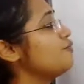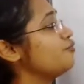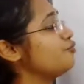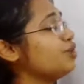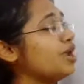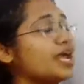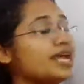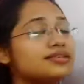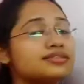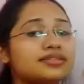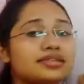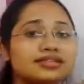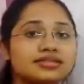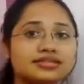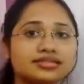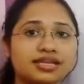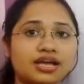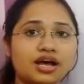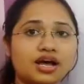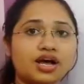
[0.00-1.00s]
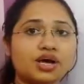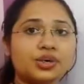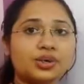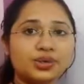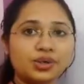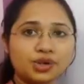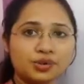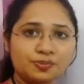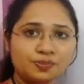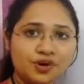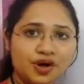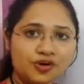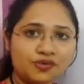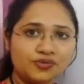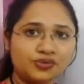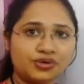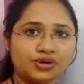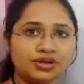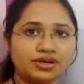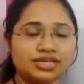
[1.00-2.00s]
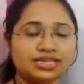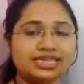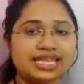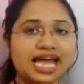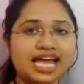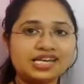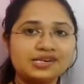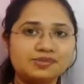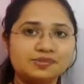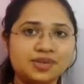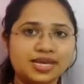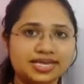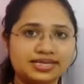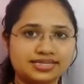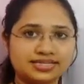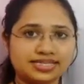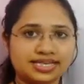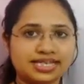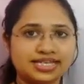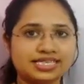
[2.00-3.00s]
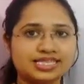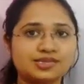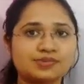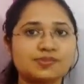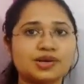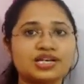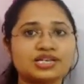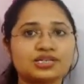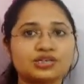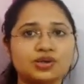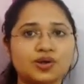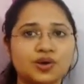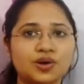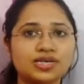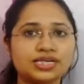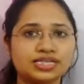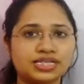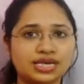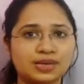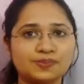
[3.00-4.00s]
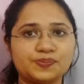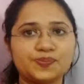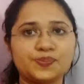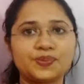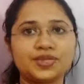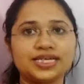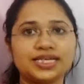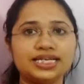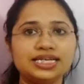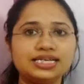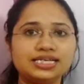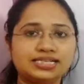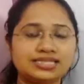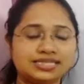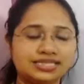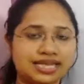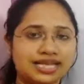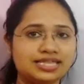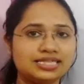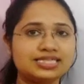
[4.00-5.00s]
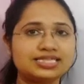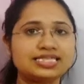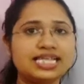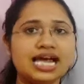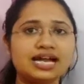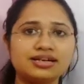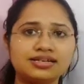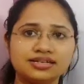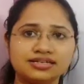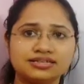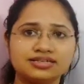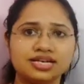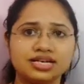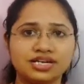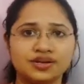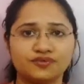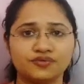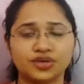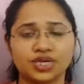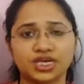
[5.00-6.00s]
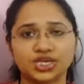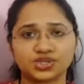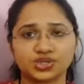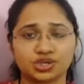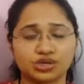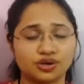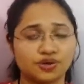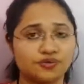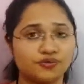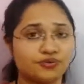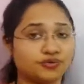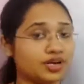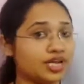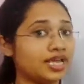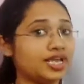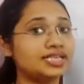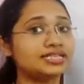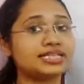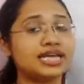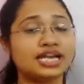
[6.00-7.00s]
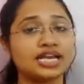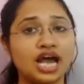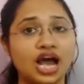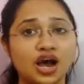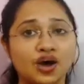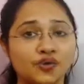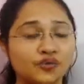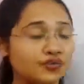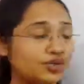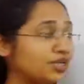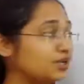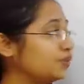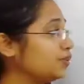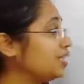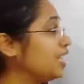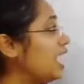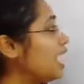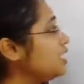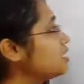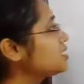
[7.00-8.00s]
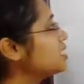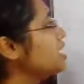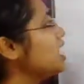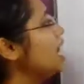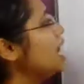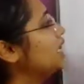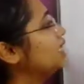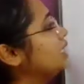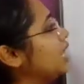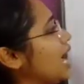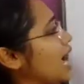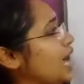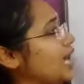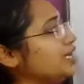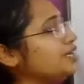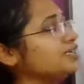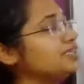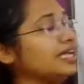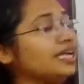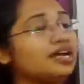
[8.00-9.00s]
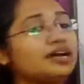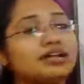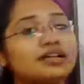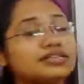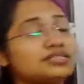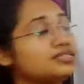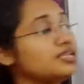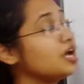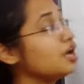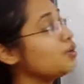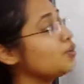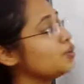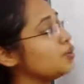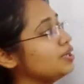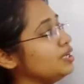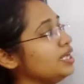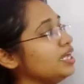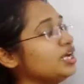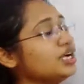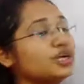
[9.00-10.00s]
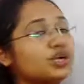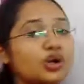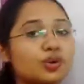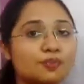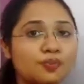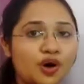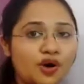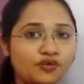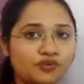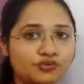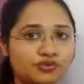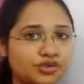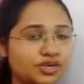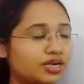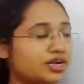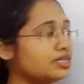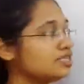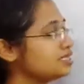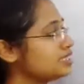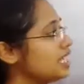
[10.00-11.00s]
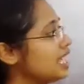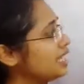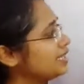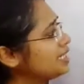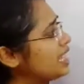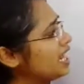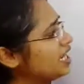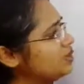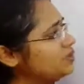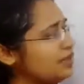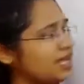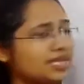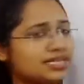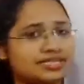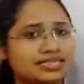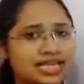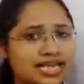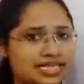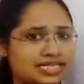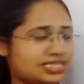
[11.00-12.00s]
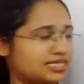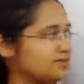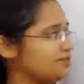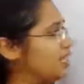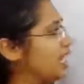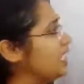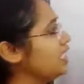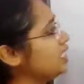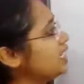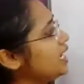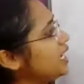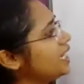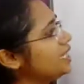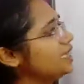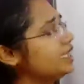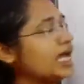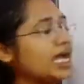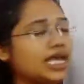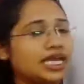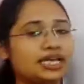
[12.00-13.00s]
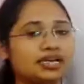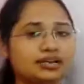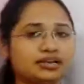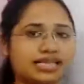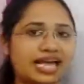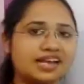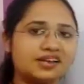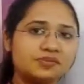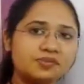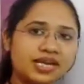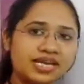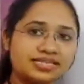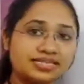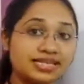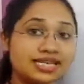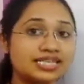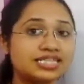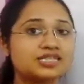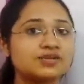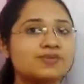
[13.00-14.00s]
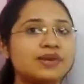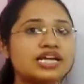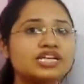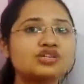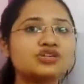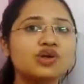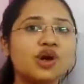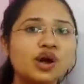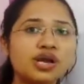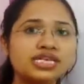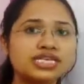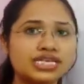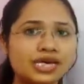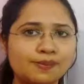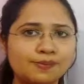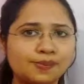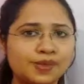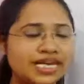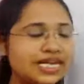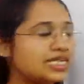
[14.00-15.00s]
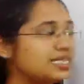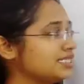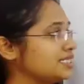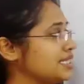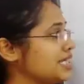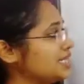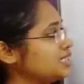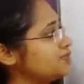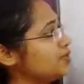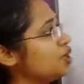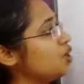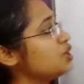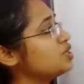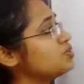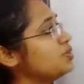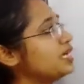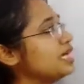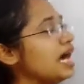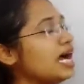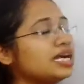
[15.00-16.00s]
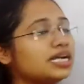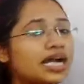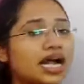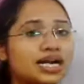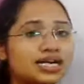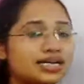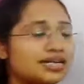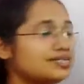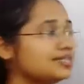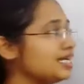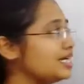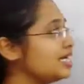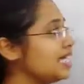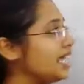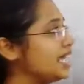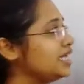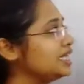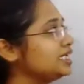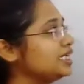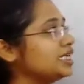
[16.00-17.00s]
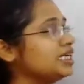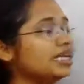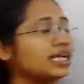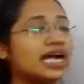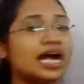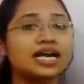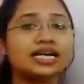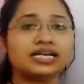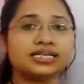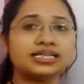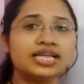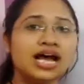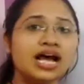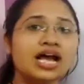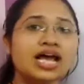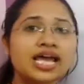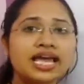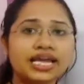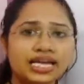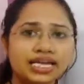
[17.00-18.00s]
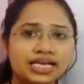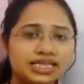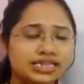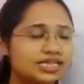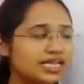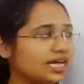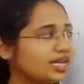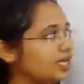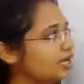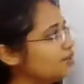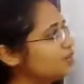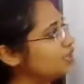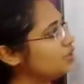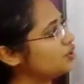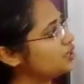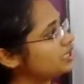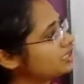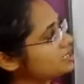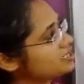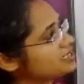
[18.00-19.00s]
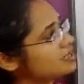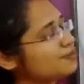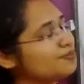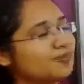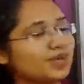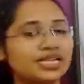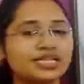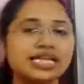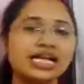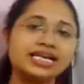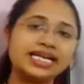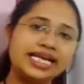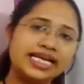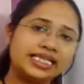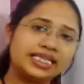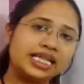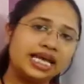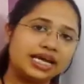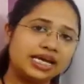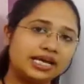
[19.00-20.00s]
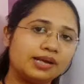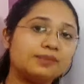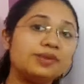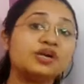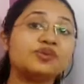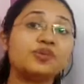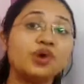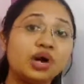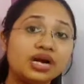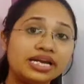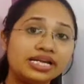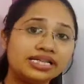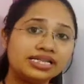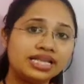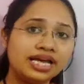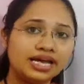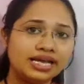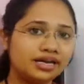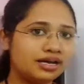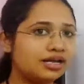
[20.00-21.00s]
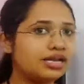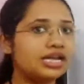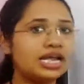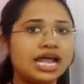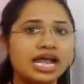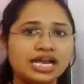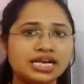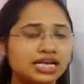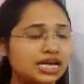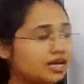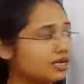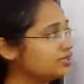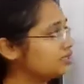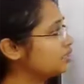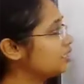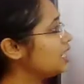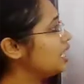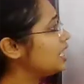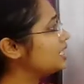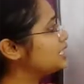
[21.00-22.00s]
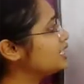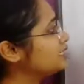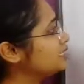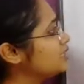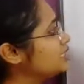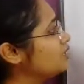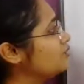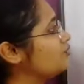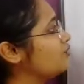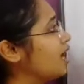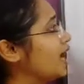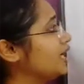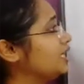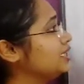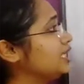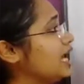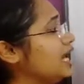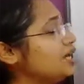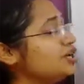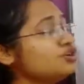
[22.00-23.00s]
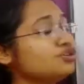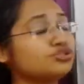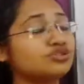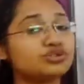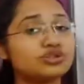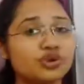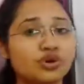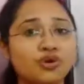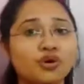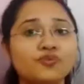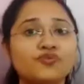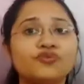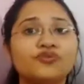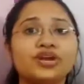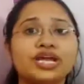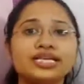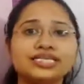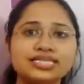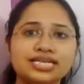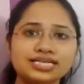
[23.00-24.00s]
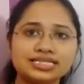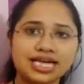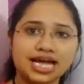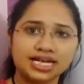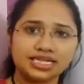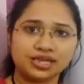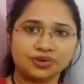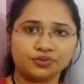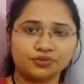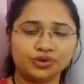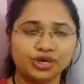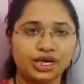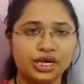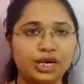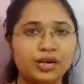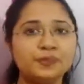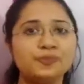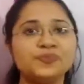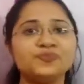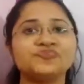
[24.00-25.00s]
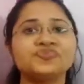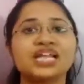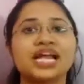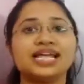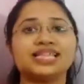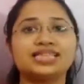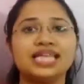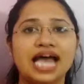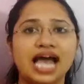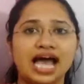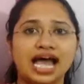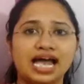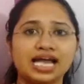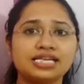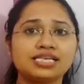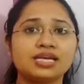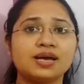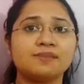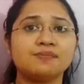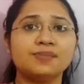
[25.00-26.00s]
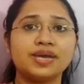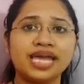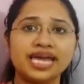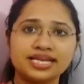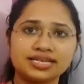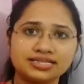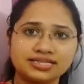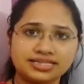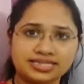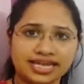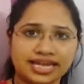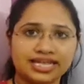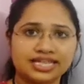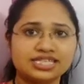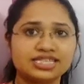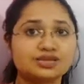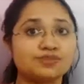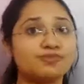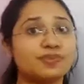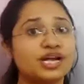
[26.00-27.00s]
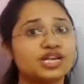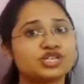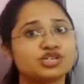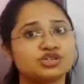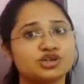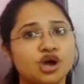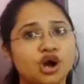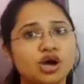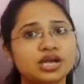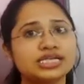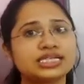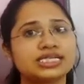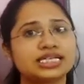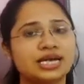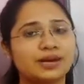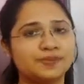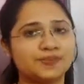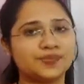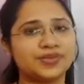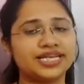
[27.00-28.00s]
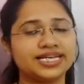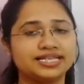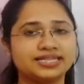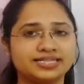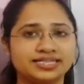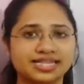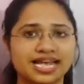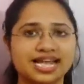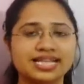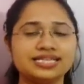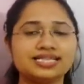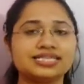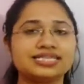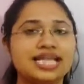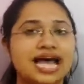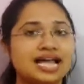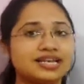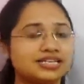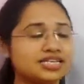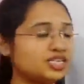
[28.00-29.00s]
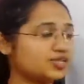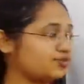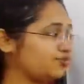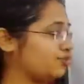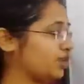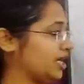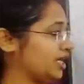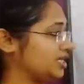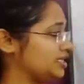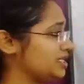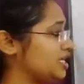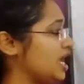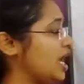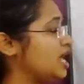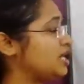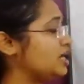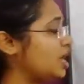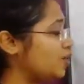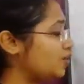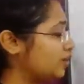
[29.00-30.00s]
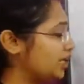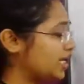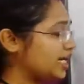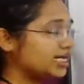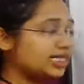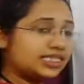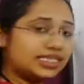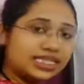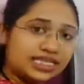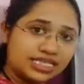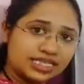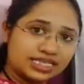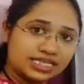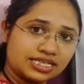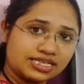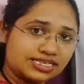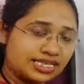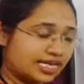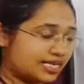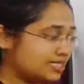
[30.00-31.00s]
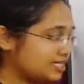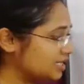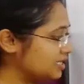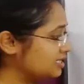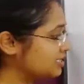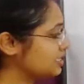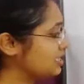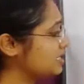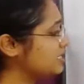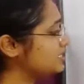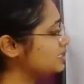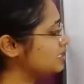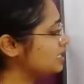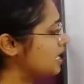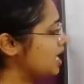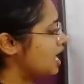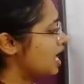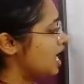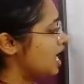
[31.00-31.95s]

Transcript: Phrase is the group of words that make sense but not complete sense. That is the definition of phrase. And how we know that? That there is the only group of words that make sense, like in the air, that makes sense but not complete sense, because we can't understand anything regarding the in the air, because it is simply that in the air. But what in the air doesn't define that. So phrases are the verb that make sense but not complete sense, that is phrase. Now read these sentences.